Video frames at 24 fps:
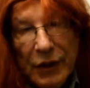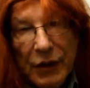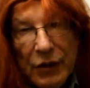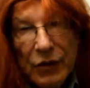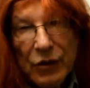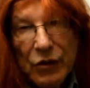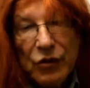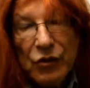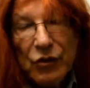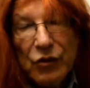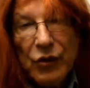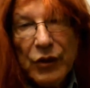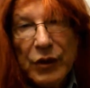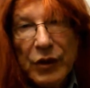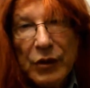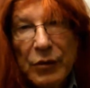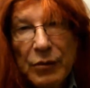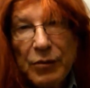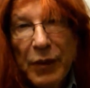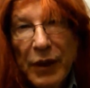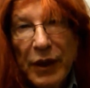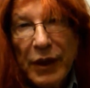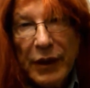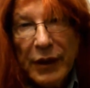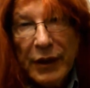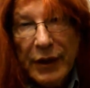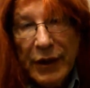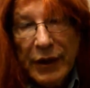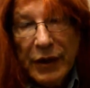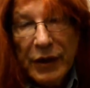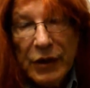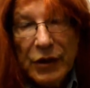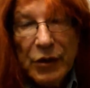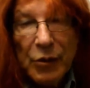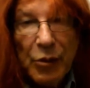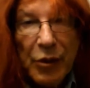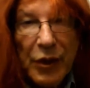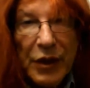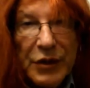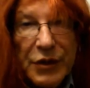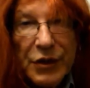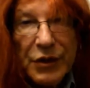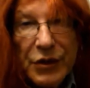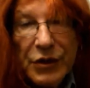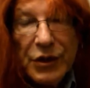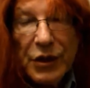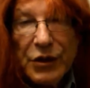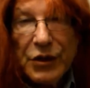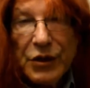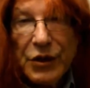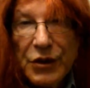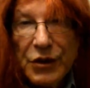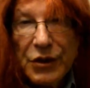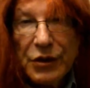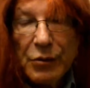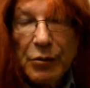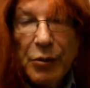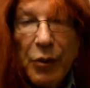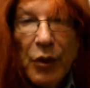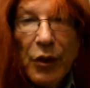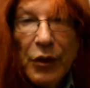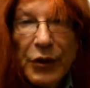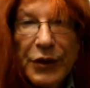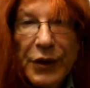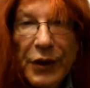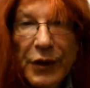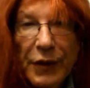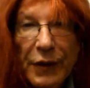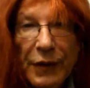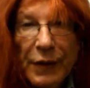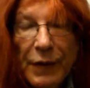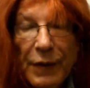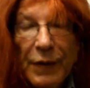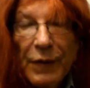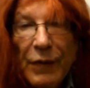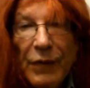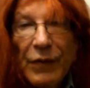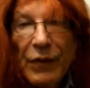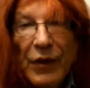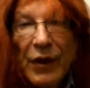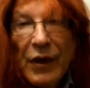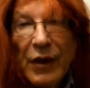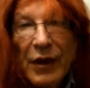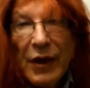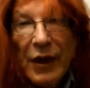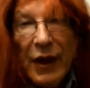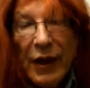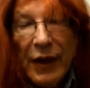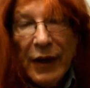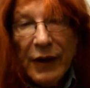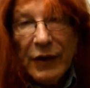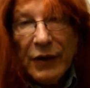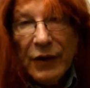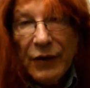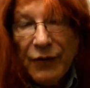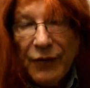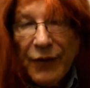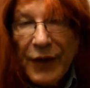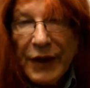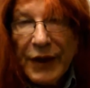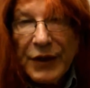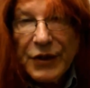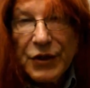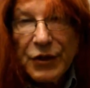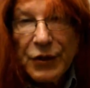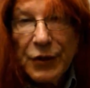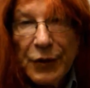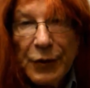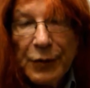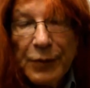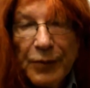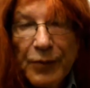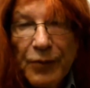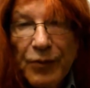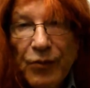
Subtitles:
and treated by antidepressants such as Cymbalta and Effexor.